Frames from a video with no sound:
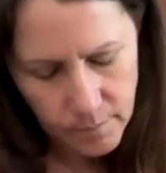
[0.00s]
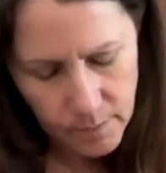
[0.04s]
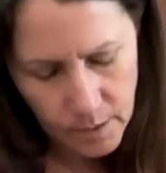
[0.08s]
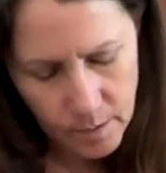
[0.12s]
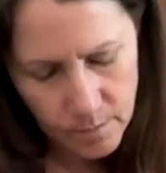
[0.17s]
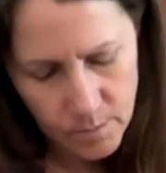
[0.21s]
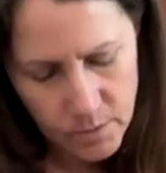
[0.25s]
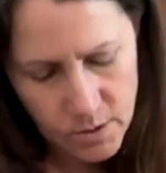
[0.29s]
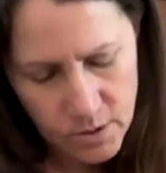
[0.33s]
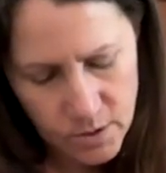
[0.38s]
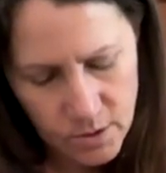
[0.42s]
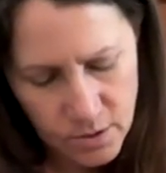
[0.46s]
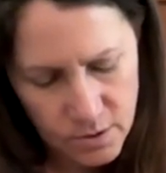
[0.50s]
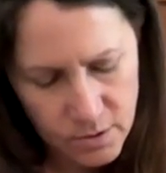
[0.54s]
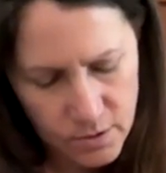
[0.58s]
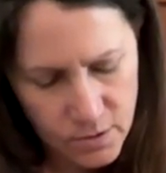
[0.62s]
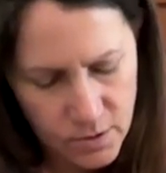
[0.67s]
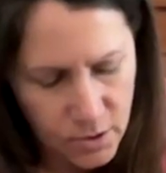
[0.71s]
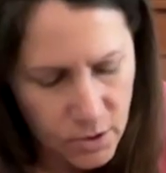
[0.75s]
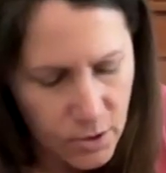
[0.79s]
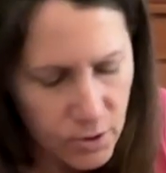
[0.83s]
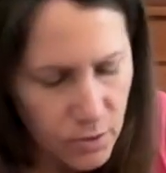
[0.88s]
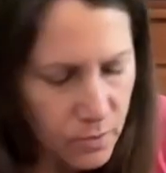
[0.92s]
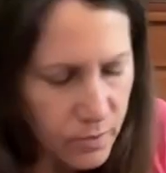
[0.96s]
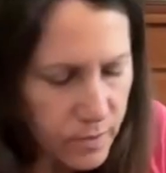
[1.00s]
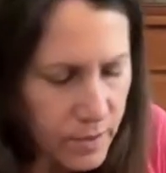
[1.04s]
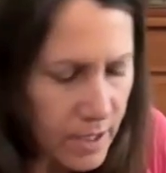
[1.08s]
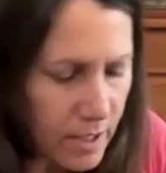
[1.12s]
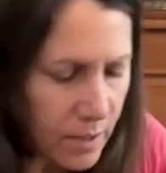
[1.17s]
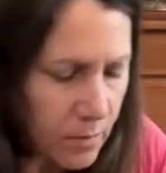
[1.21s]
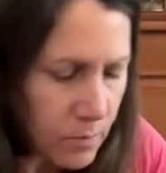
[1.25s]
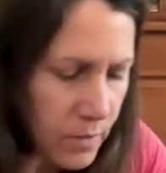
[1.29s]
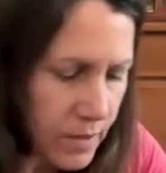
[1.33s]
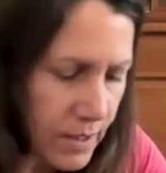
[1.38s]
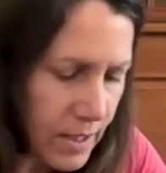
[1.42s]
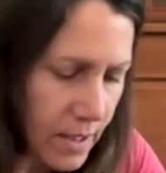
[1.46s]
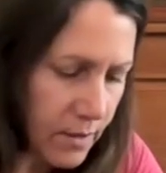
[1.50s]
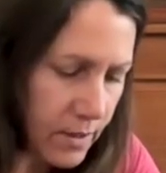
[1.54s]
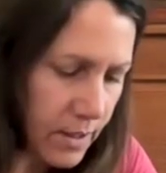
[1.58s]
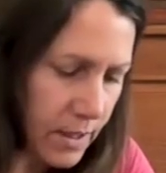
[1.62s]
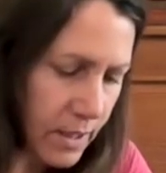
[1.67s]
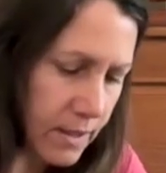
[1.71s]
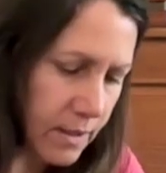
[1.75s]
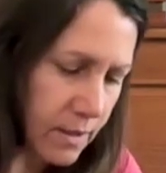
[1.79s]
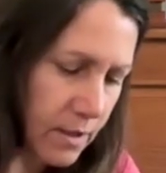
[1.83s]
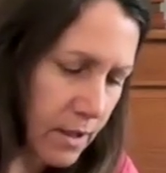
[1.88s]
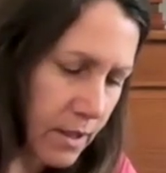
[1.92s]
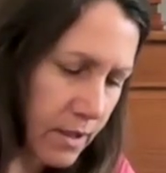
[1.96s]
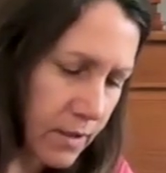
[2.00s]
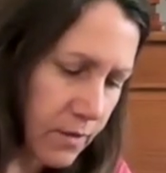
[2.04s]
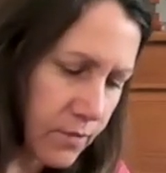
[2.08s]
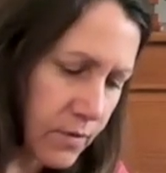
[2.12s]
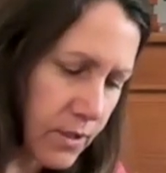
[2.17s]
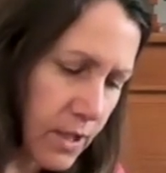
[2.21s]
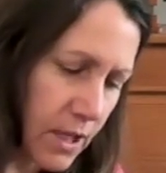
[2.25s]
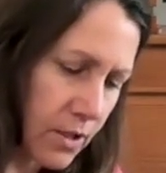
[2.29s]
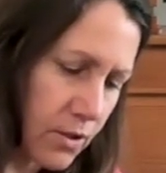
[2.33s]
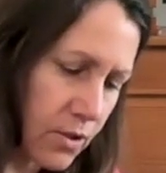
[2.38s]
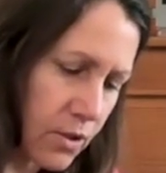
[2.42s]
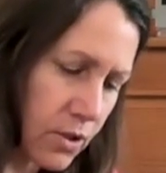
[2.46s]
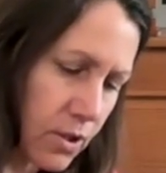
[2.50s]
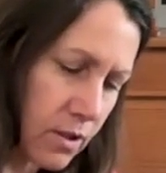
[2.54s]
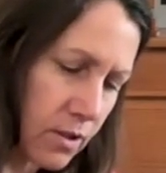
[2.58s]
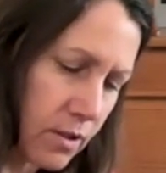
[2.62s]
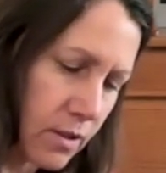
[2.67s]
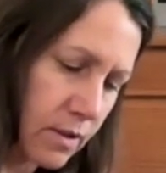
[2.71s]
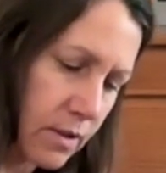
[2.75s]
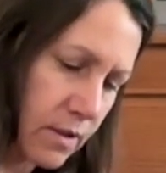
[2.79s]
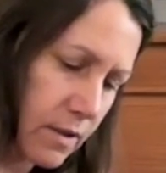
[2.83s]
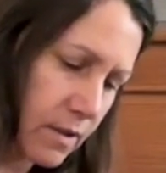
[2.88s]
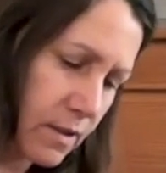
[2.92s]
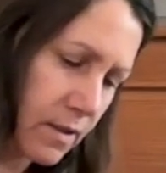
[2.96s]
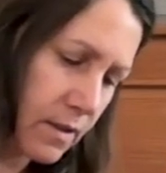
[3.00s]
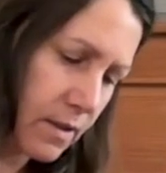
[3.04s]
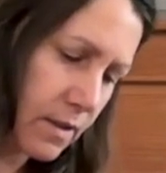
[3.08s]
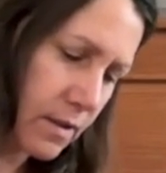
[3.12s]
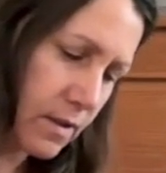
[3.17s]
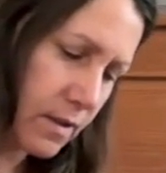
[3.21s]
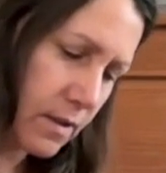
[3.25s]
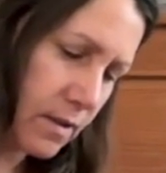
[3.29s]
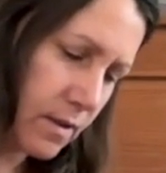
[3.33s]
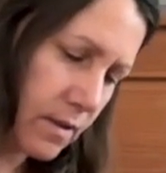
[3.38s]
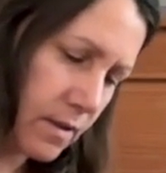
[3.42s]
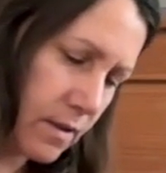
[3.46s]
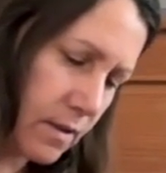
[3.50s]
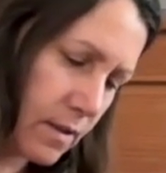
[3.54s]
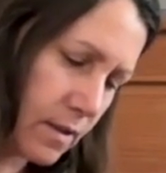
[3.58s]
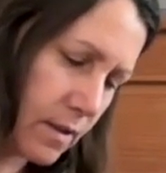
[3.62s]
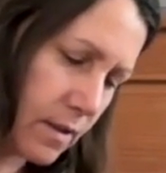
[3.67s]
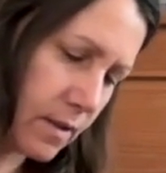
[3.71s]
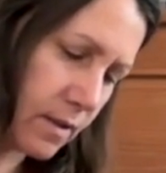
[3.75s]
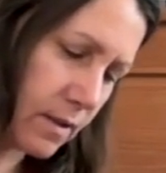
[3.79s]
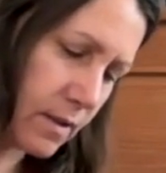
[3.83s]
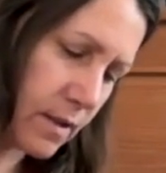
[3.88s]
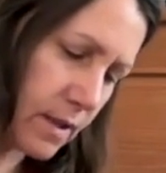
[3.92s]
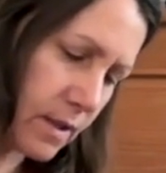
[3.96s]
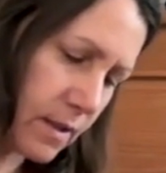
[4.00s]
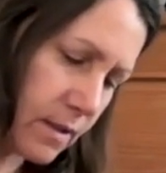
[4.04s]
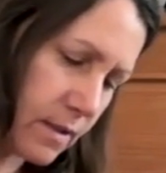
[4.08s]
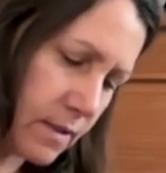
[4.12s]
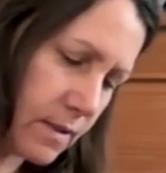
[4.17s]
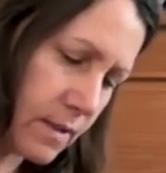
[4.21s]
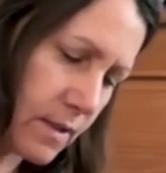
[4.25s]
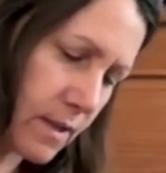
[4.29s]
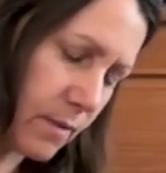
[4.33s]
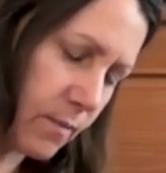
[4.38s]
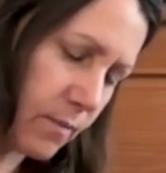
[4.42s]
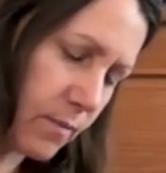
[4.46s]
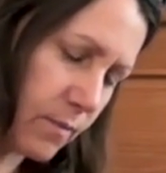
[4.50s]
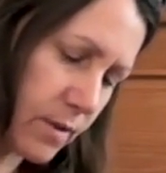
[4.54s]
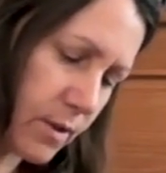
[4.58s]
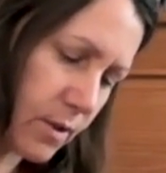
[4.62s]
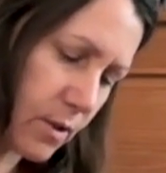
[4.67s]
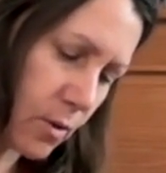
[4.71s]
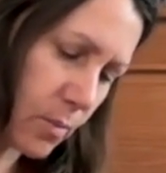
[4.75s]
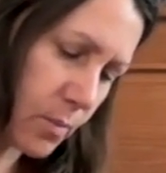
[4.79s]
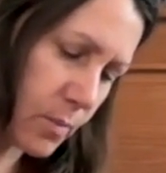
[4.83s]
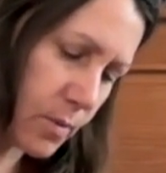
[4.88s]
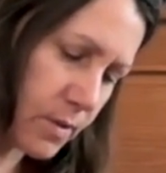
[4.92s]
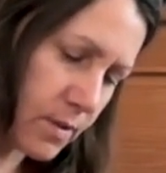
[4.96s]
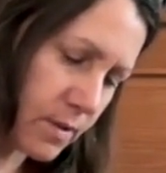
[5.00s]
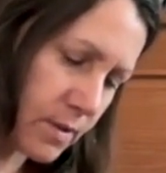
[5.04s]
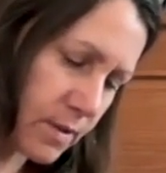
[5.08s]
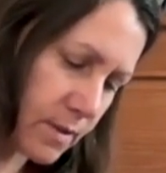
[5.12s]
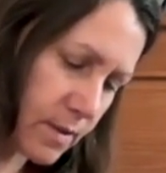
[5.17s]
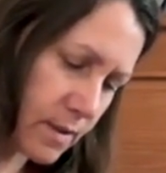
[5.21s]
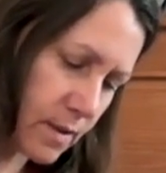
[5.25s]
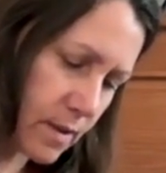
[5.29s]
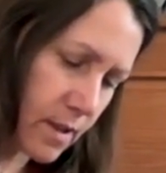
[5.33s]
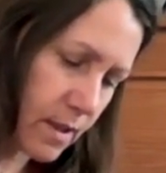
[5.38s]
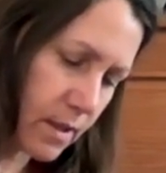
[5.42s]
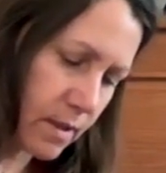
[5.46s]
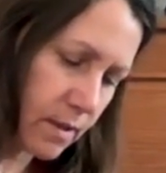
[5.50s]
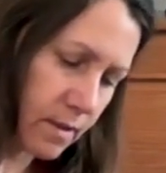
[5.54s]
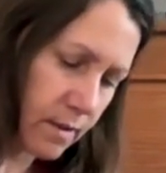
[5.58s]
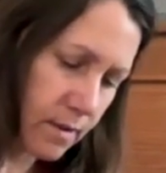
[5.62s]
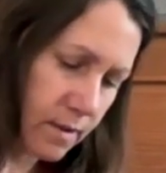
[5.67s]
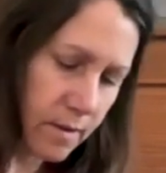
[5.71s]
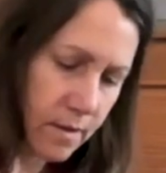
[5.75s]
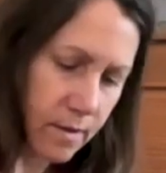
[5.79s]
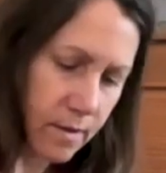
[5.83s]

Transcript: I'm just going to secure that without any kind of tension. And then same for the opposite side.